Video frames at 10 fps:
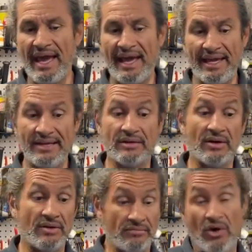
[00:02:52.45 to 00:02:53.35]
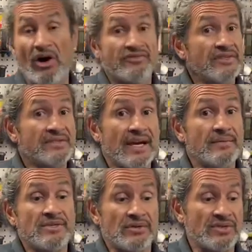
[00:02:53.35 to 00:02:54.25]
And
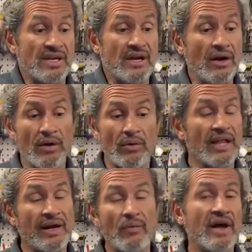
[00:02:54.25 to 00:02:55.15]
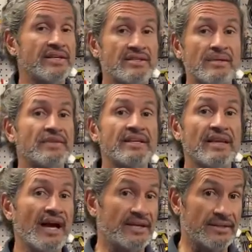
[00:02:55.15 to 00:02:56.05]
oftentimes they'll say, oh, well, I wanted something
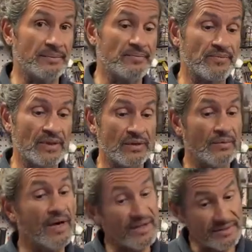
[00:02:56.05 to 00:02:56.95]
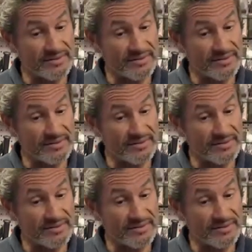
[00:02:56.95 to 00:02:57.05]
lighter. Well,